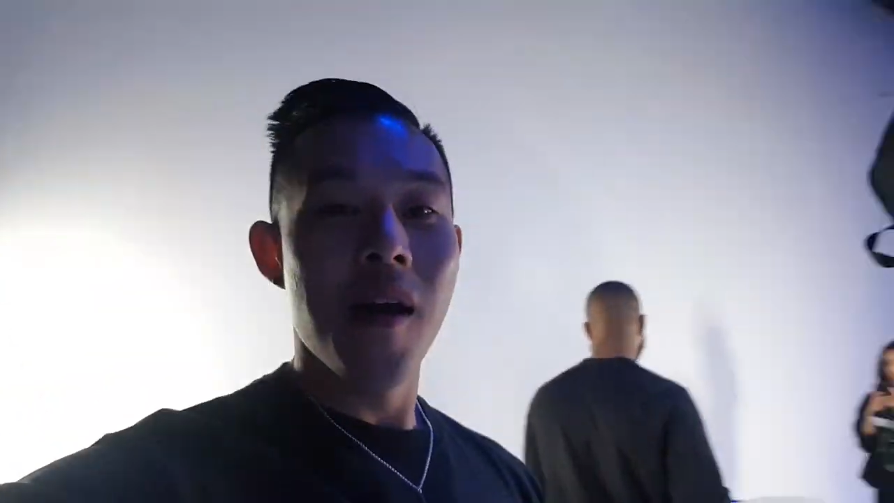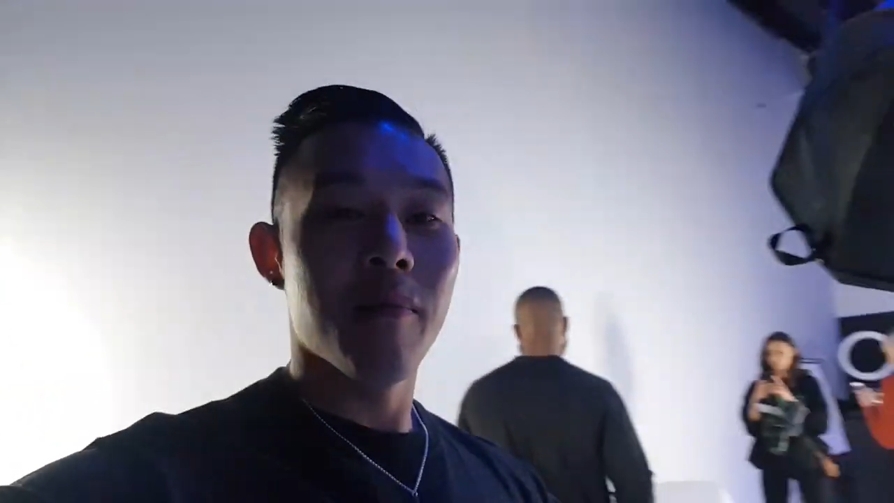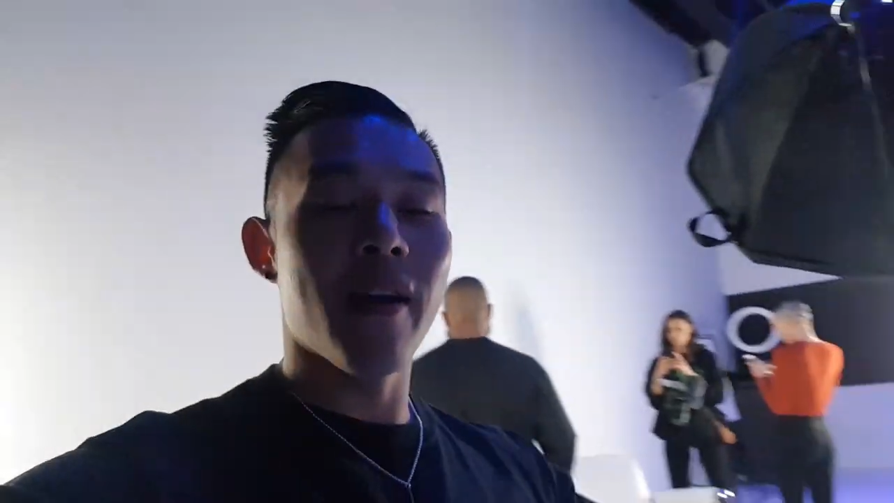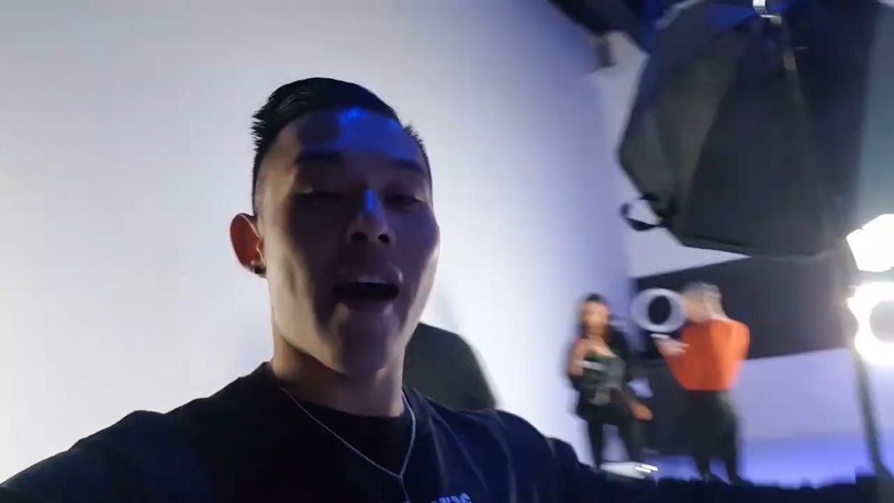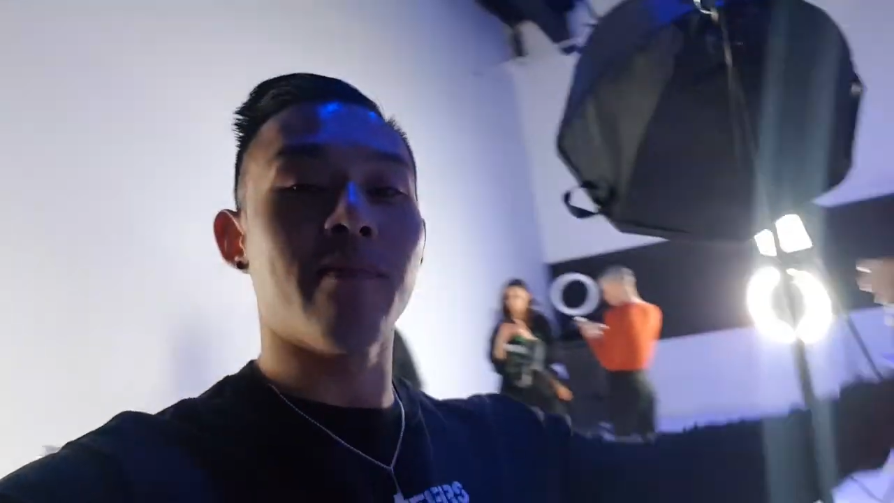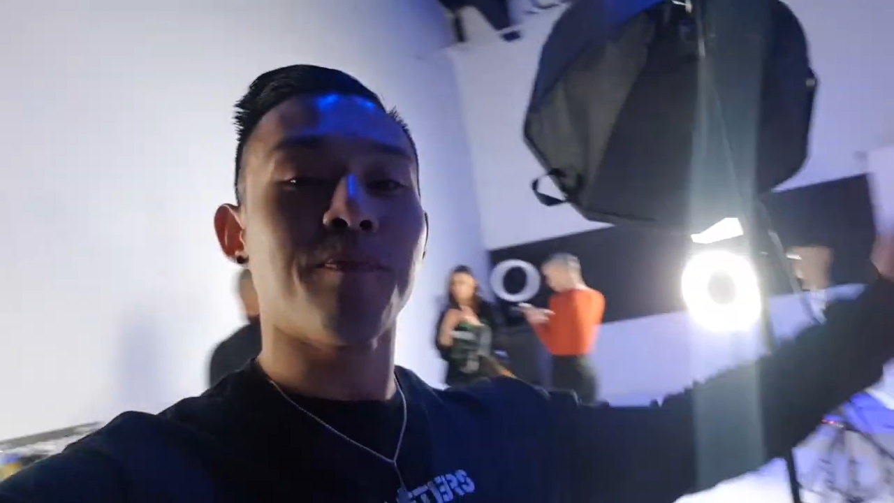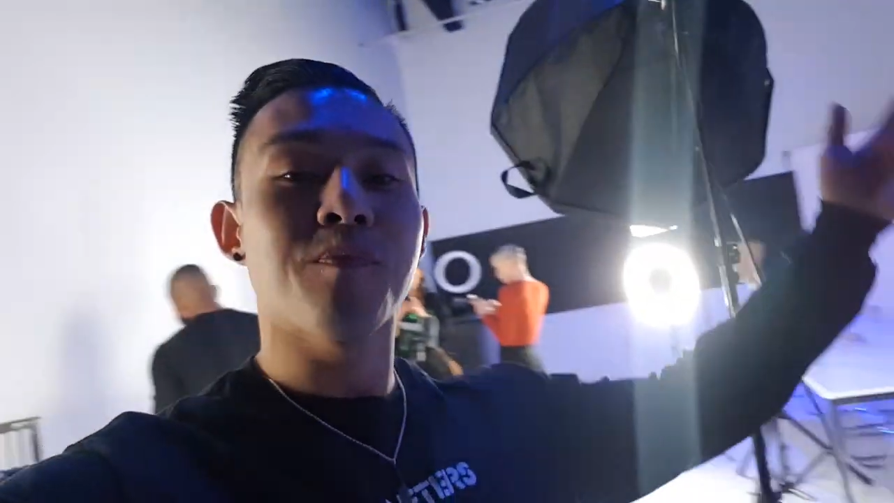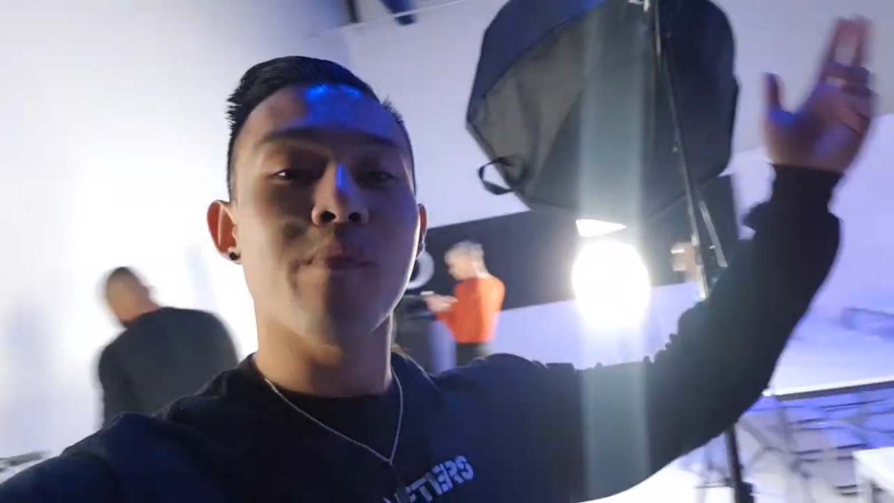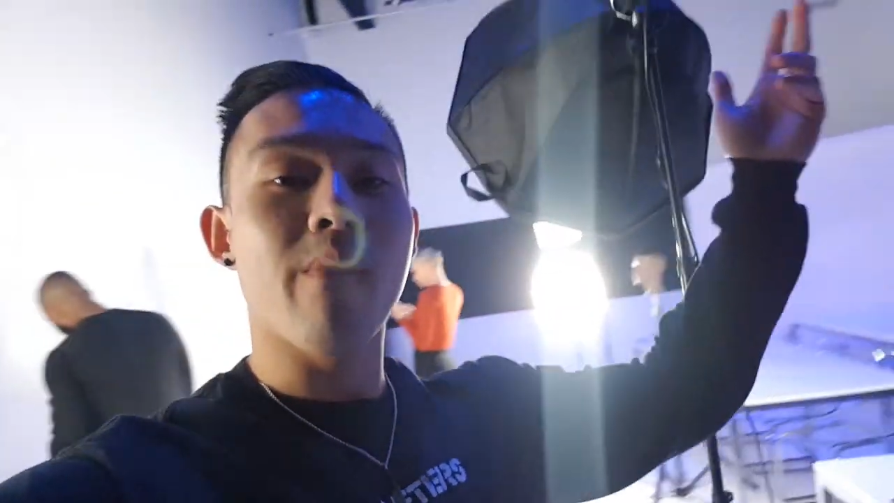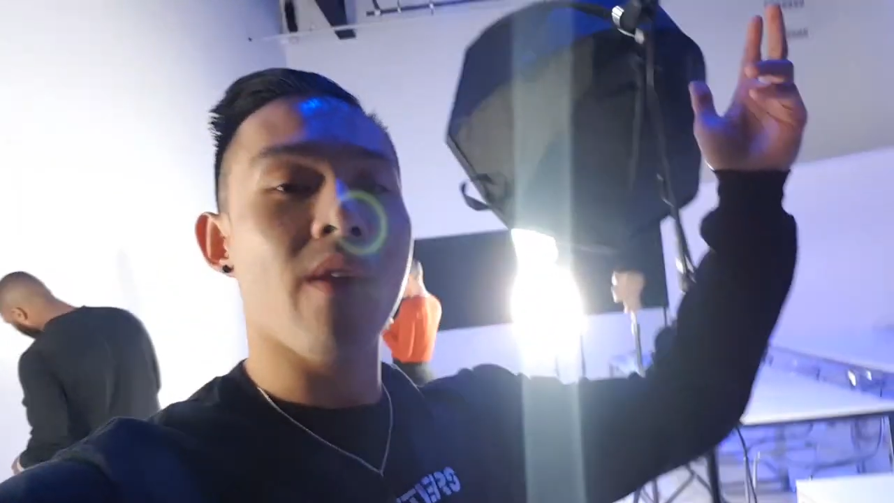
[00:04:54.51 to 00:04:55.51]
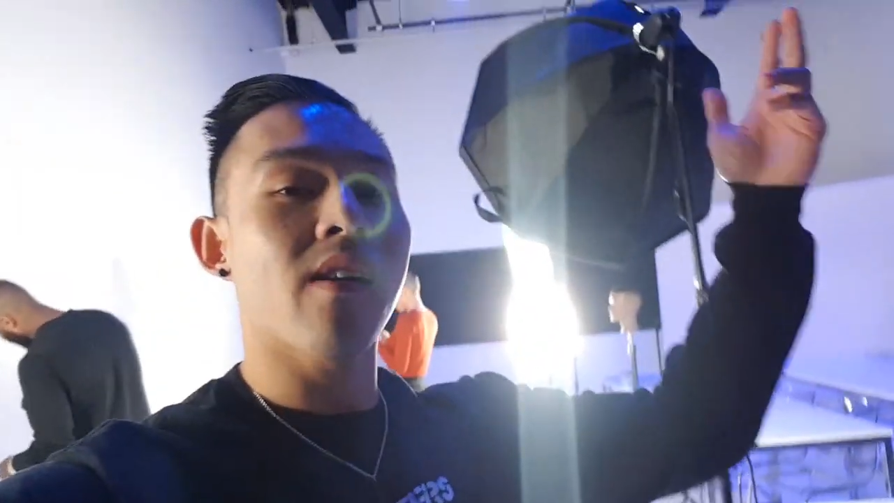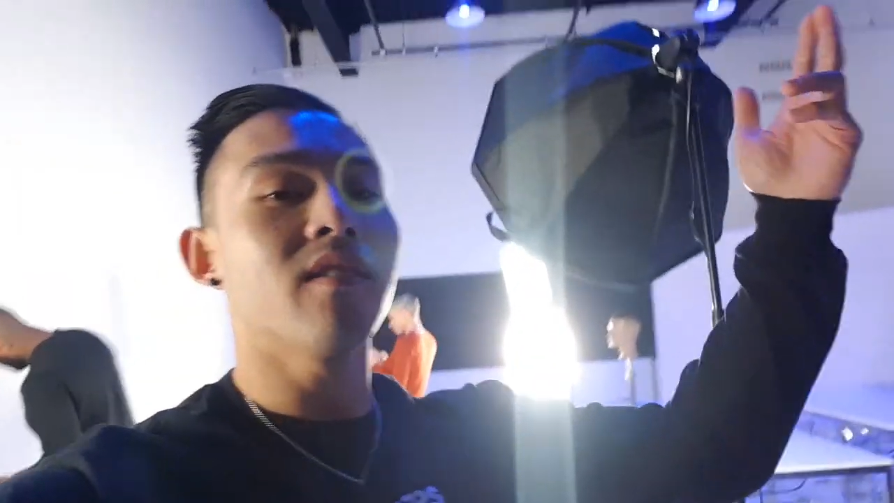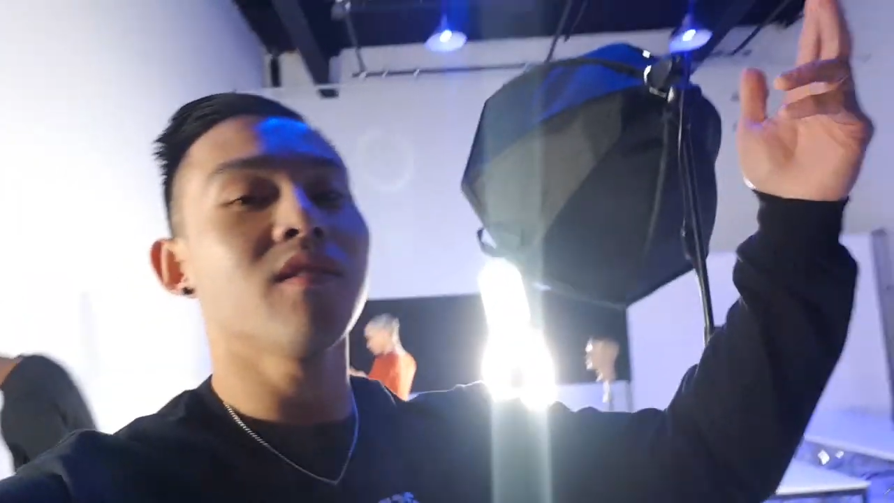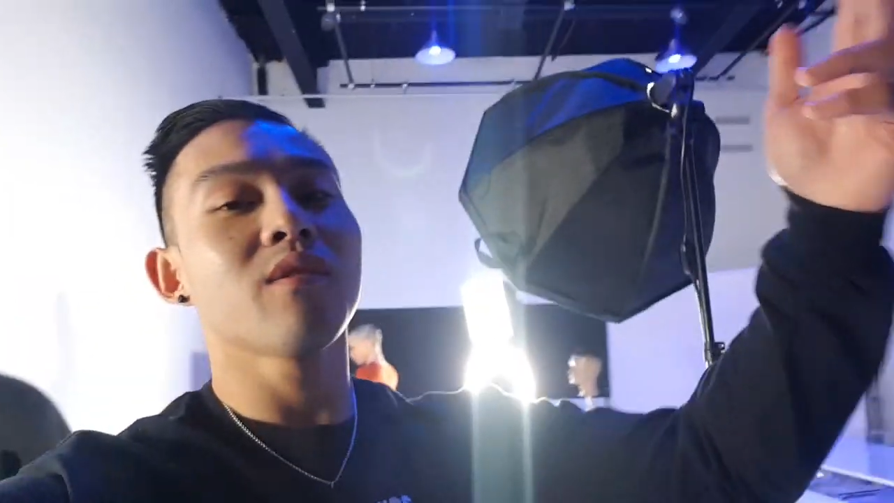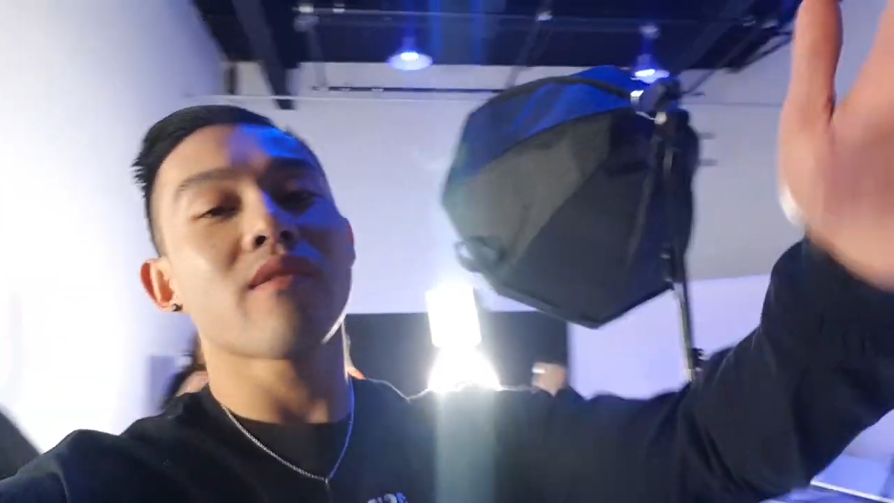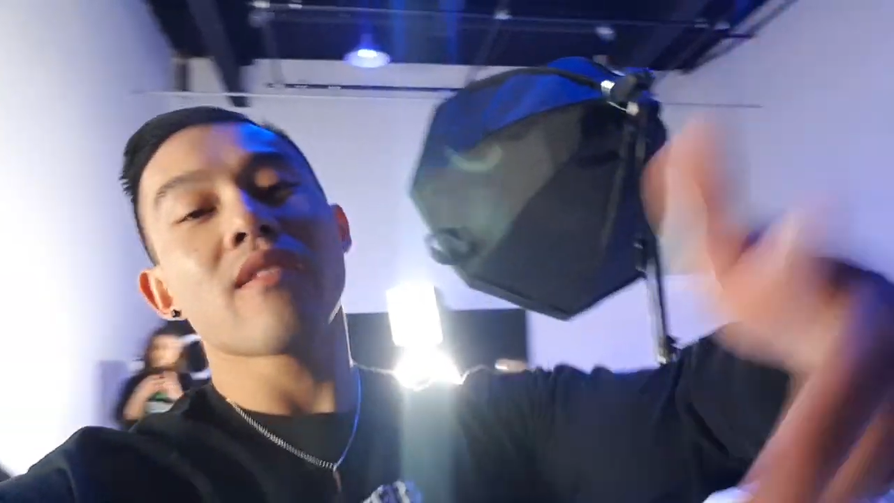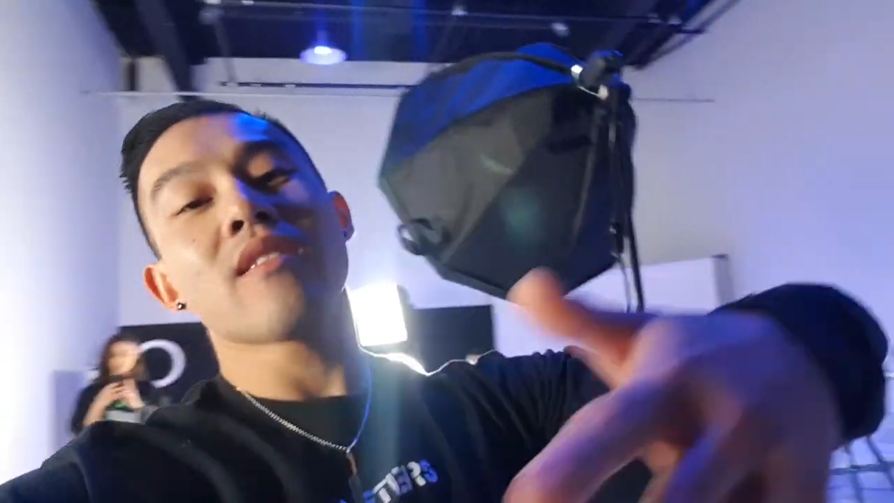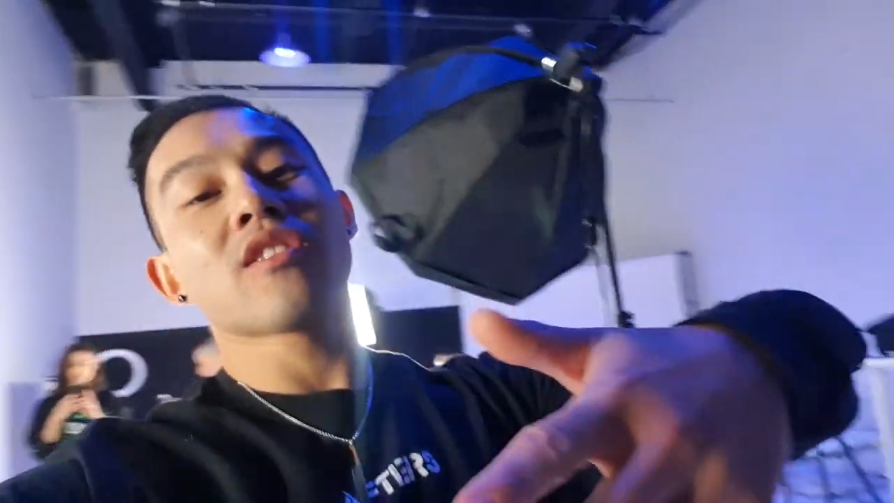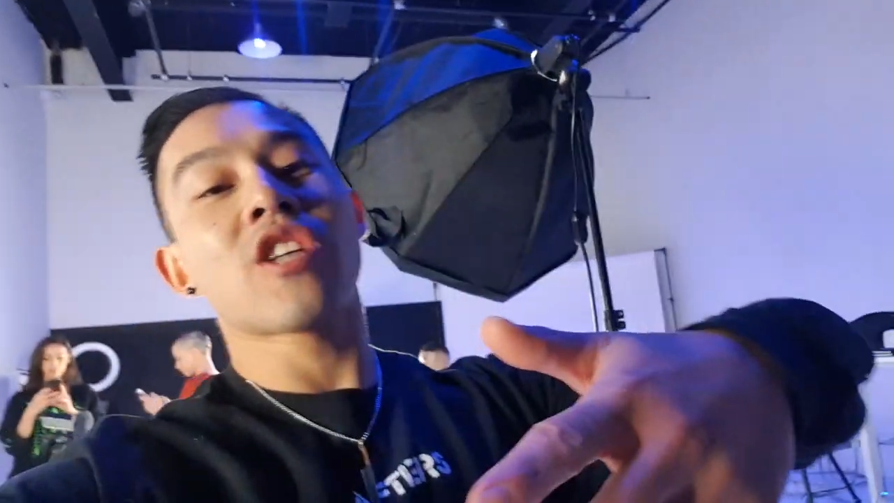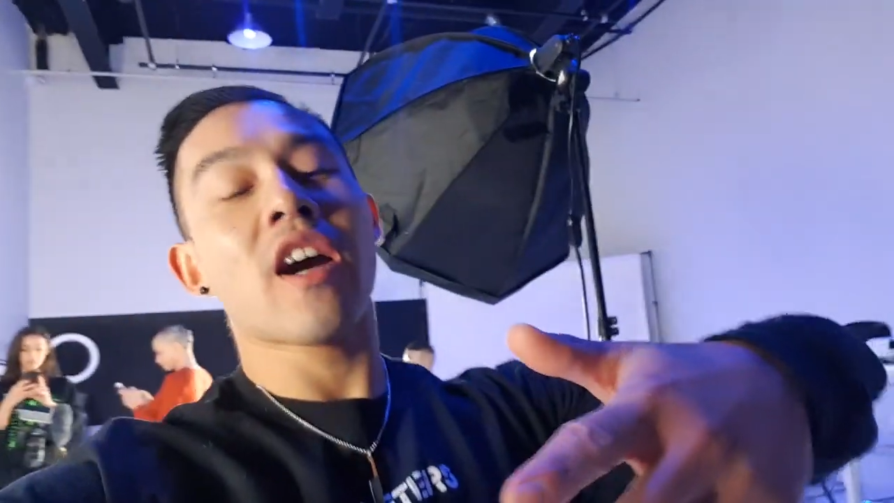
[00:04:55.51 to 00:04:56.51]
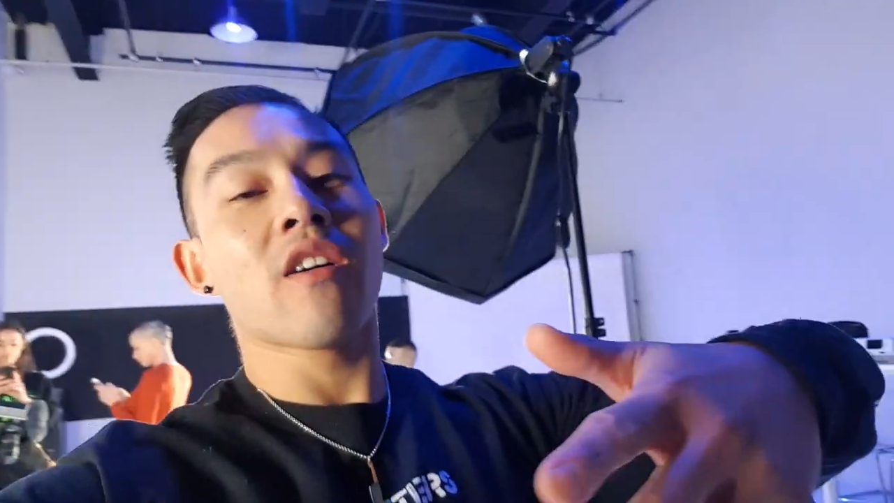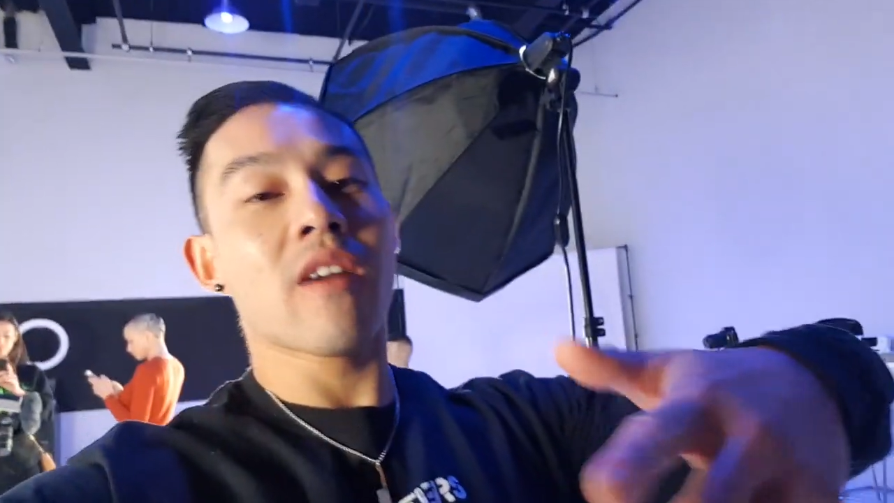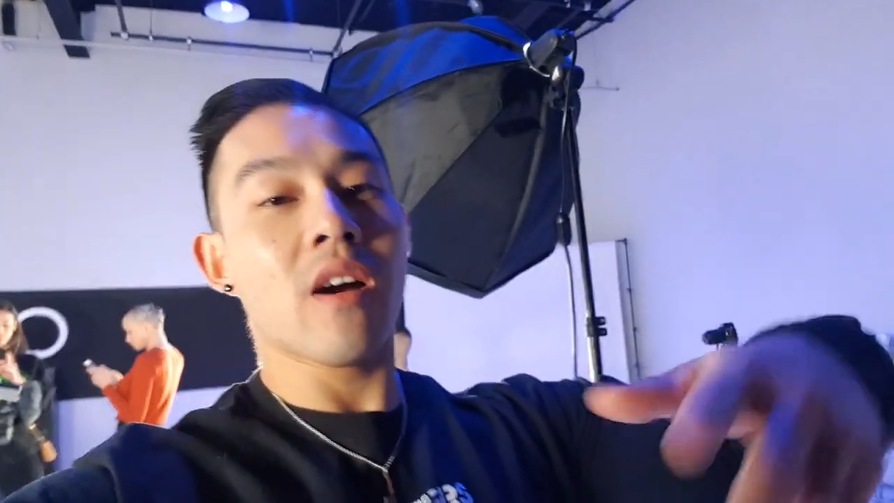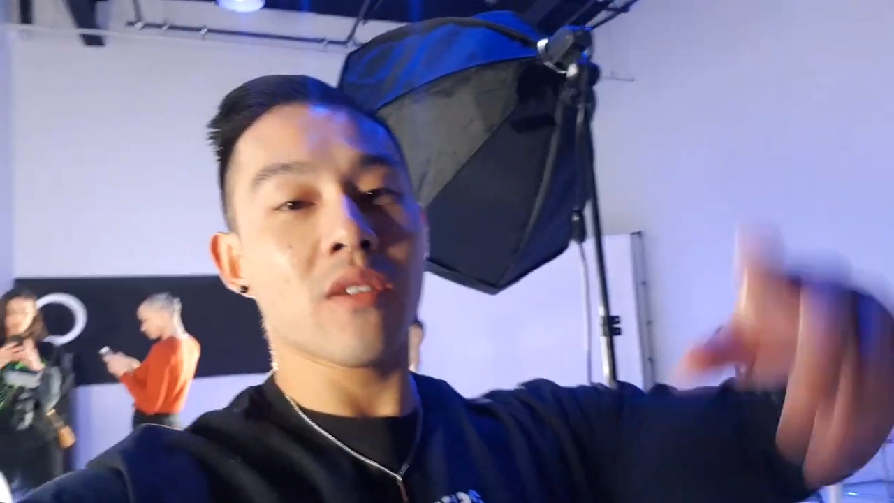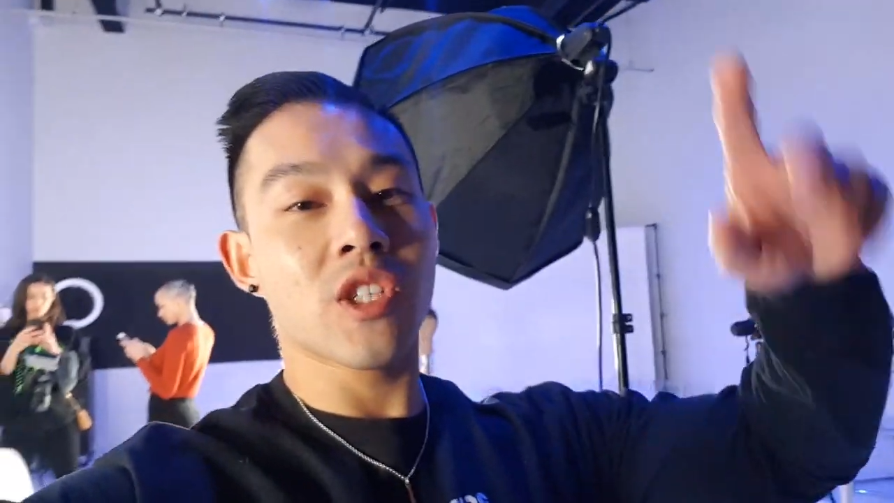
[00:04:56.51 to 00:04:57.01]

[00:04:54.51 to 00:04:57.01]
But yeah, check her out,